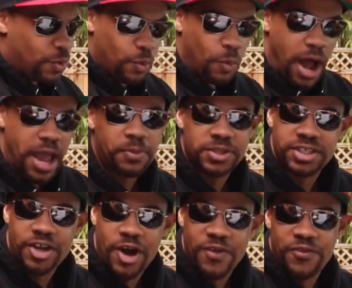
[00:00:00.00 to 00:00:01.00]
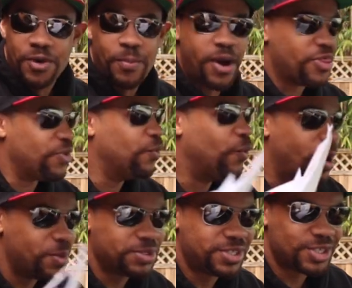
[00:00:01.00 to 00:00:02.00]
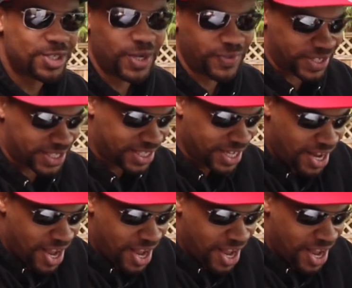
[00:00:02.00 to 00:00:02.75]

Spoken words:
why was it gone for a month? What was the service?